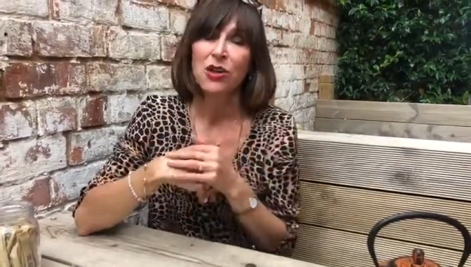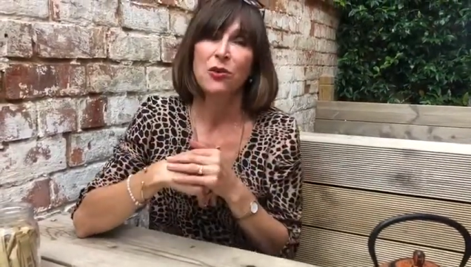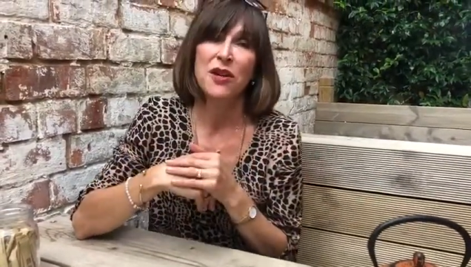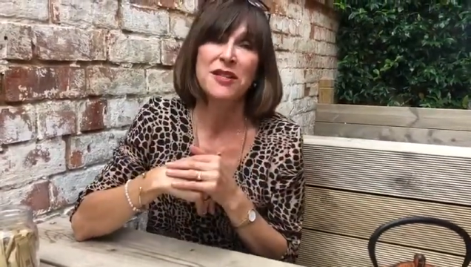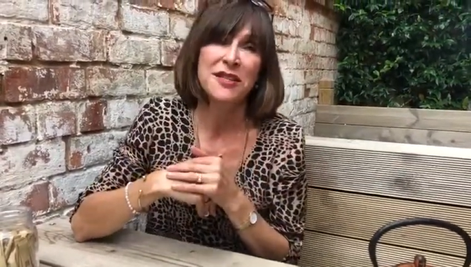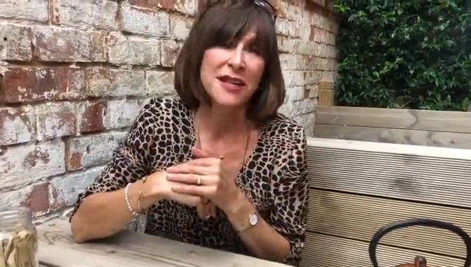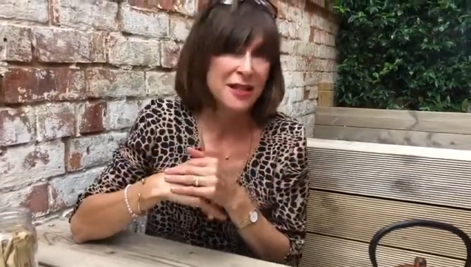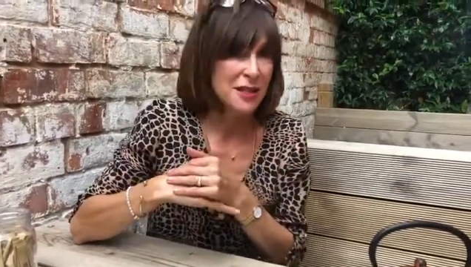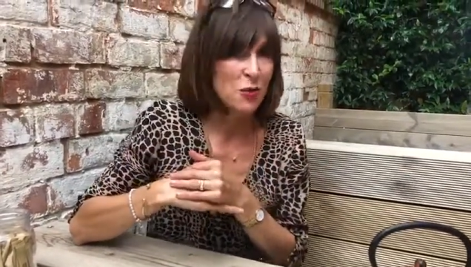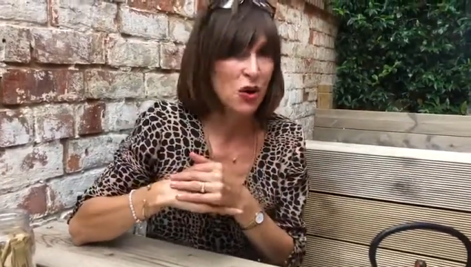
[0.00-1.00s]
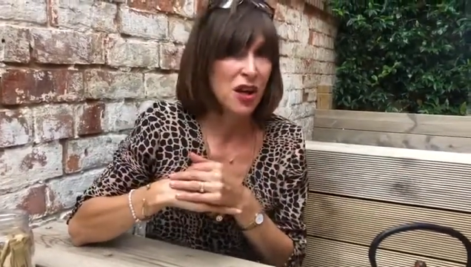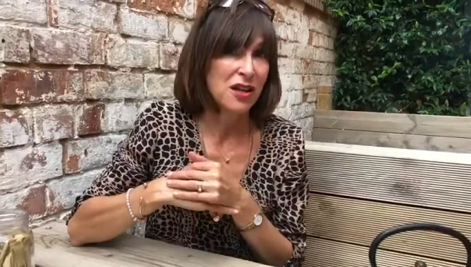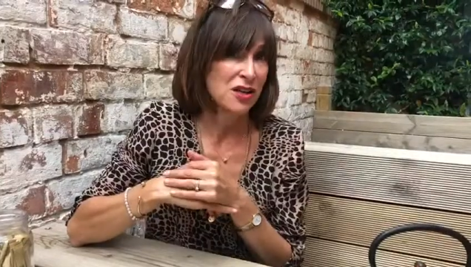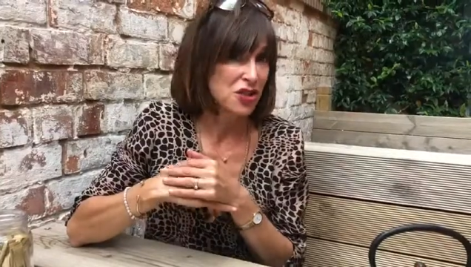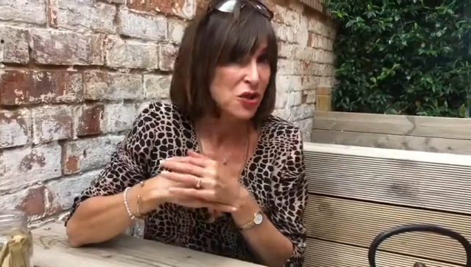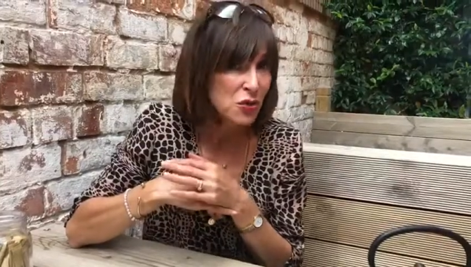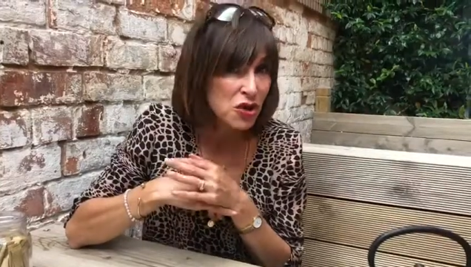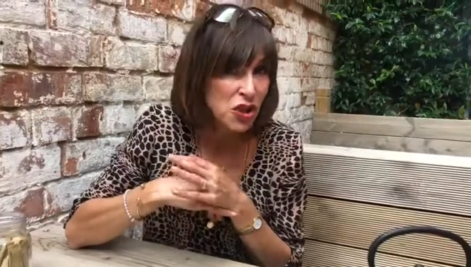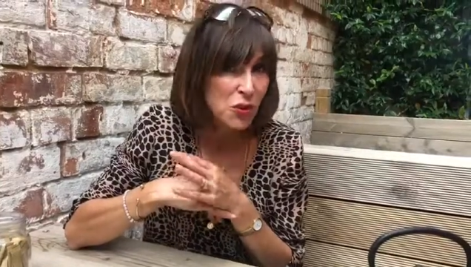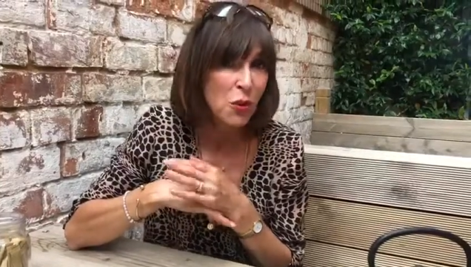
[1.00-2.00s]
we're understanding what colours
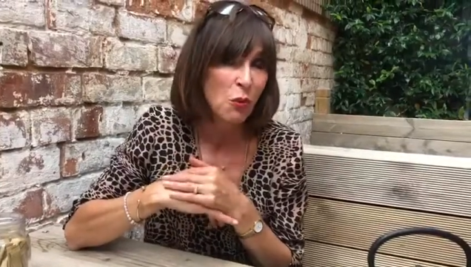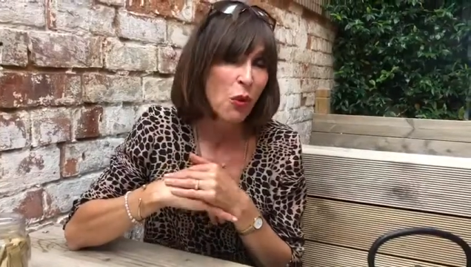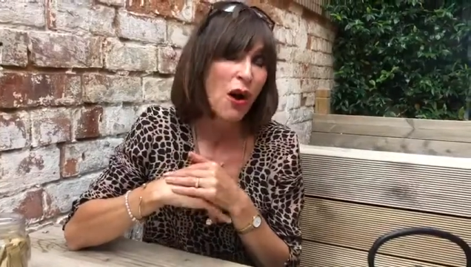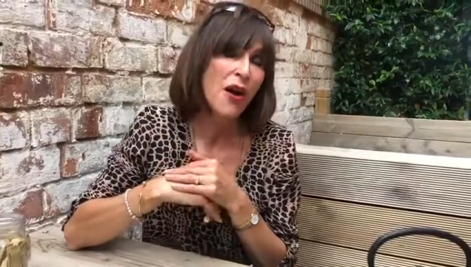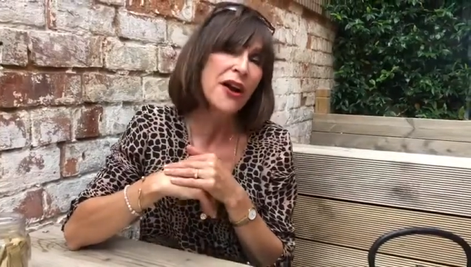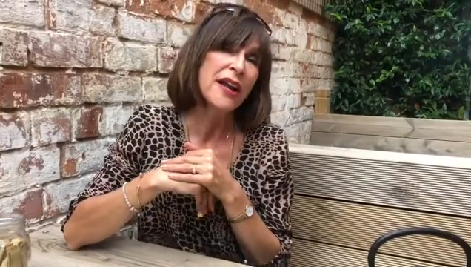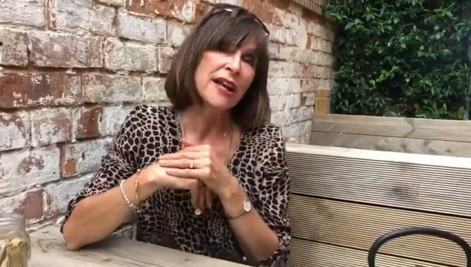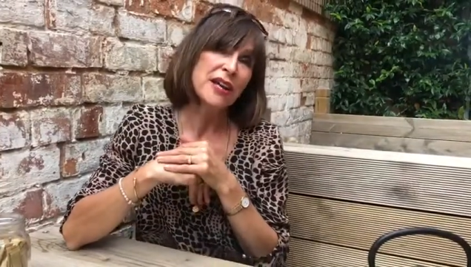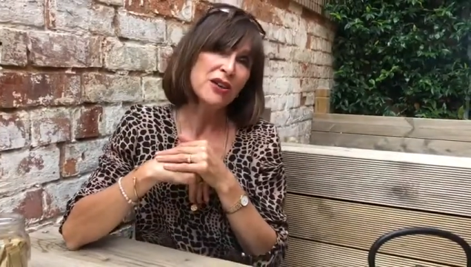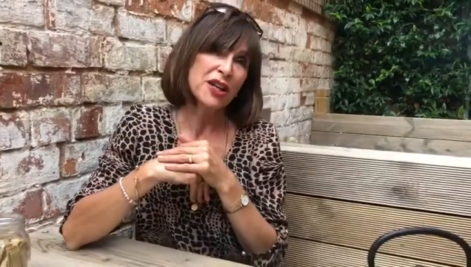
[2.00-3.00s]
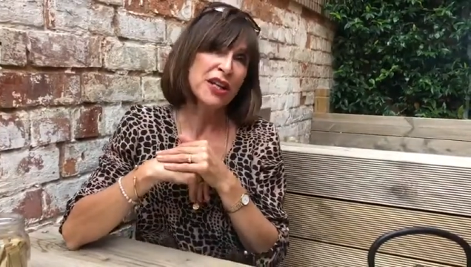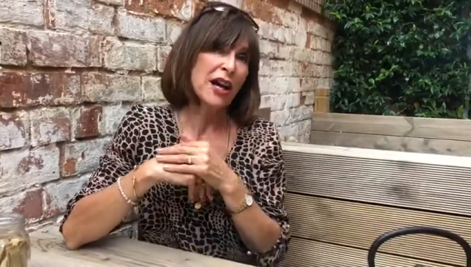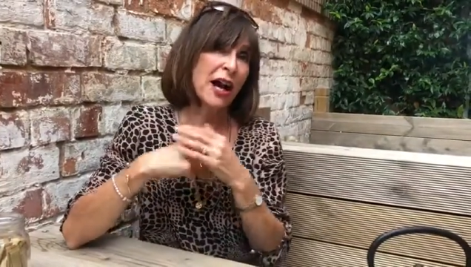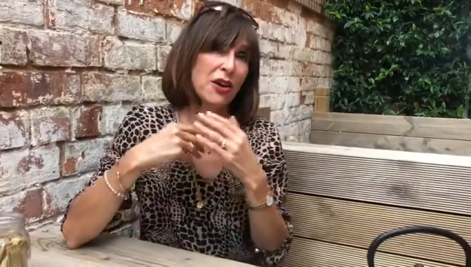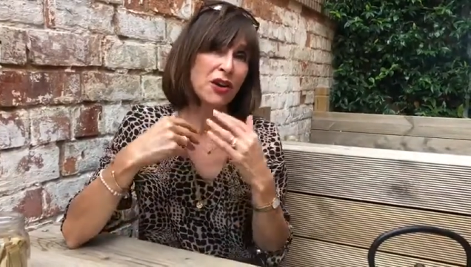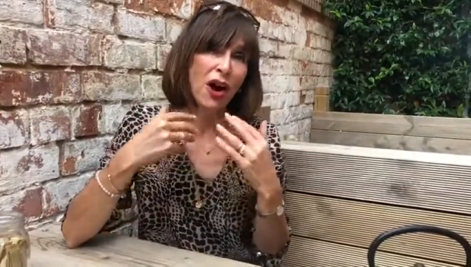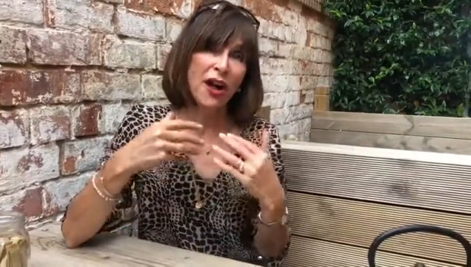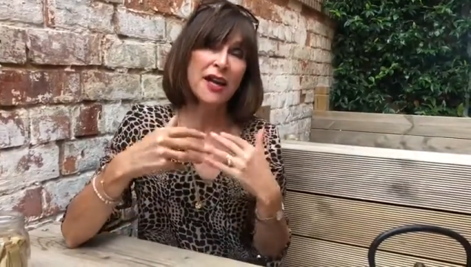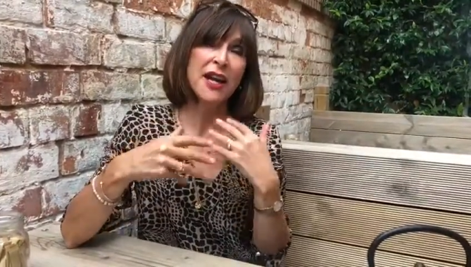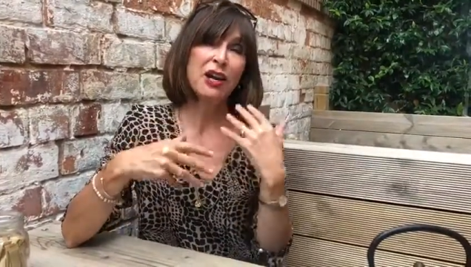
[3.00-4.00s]
suit you and why, looking at how your
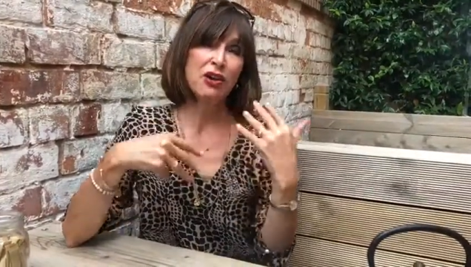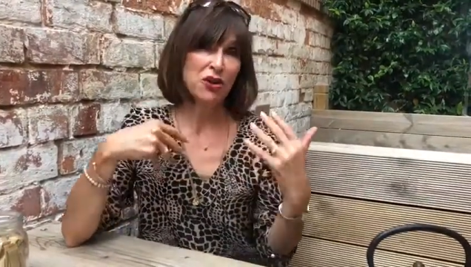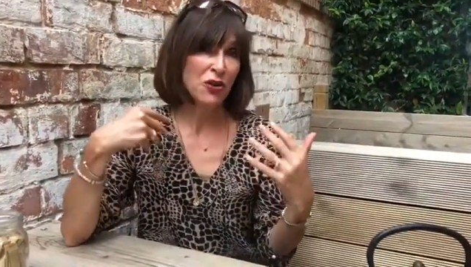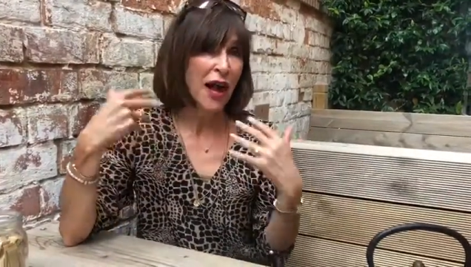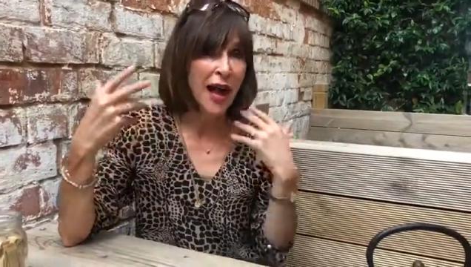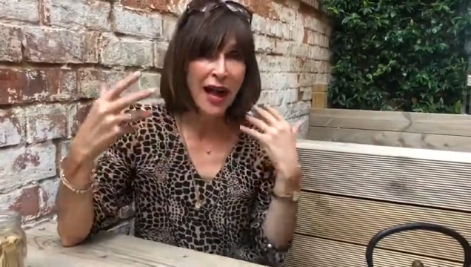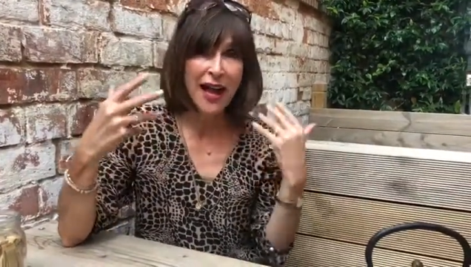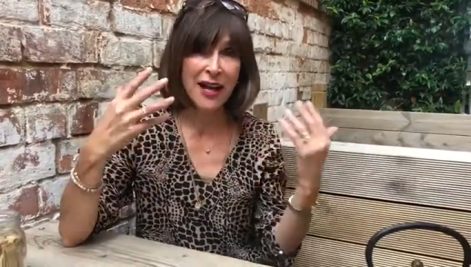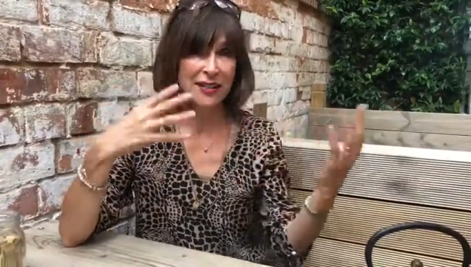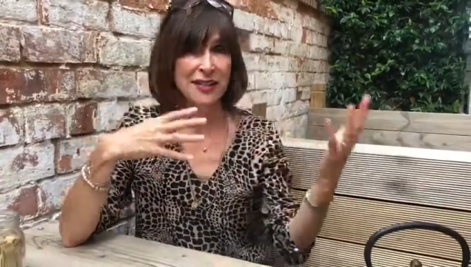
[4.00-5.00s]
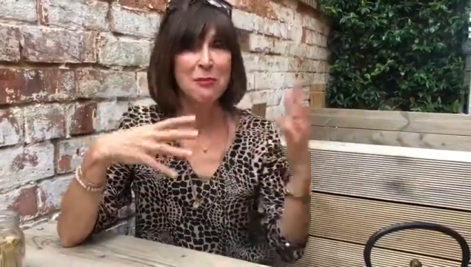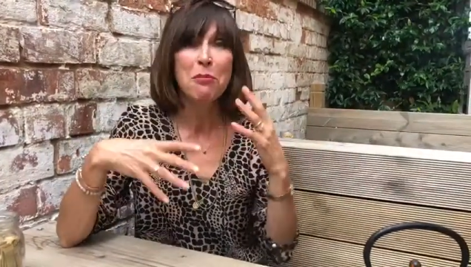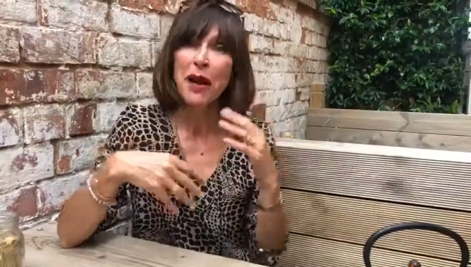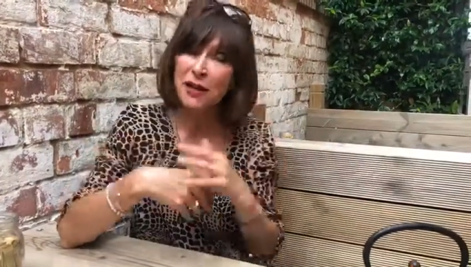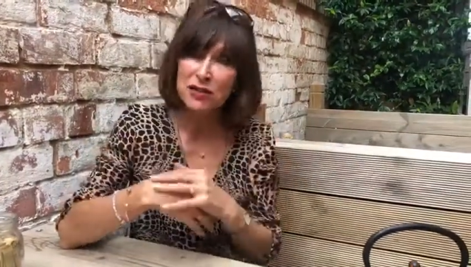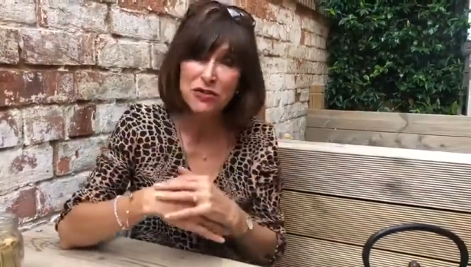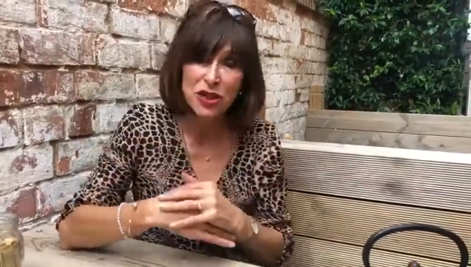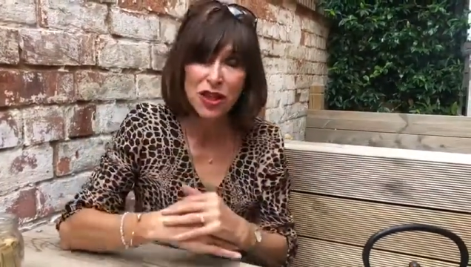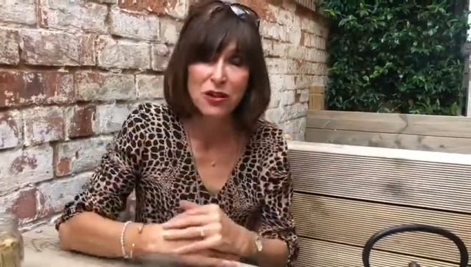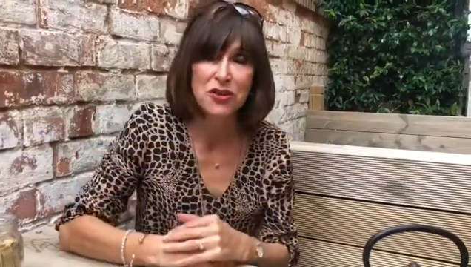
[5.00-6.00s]
eye colour and your hair has an impact on the
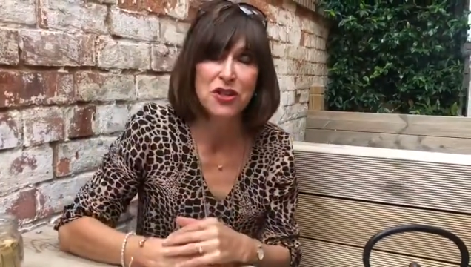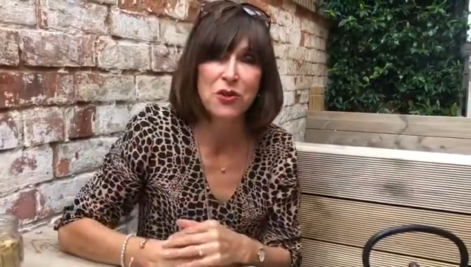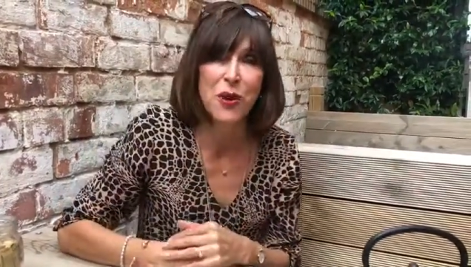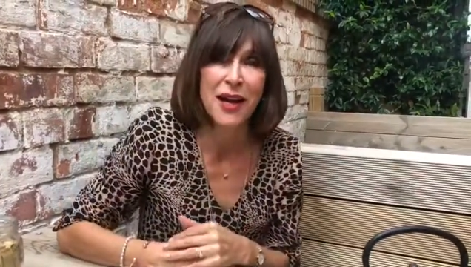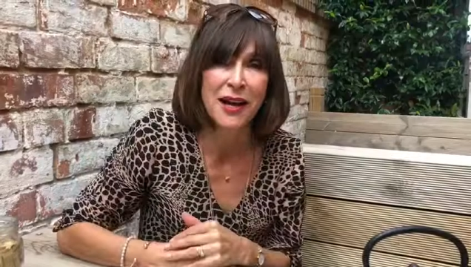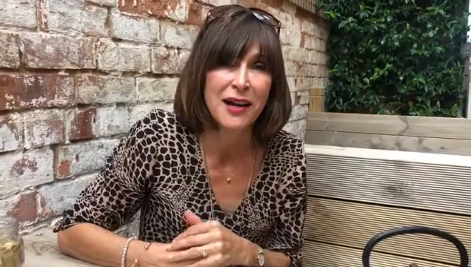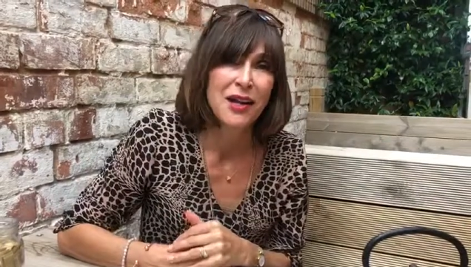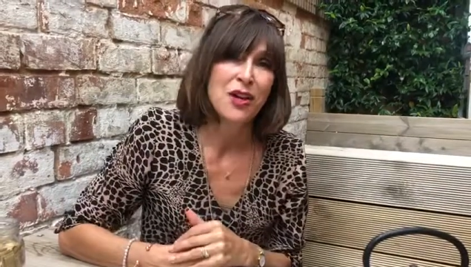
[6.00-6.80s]
clothes that you wear.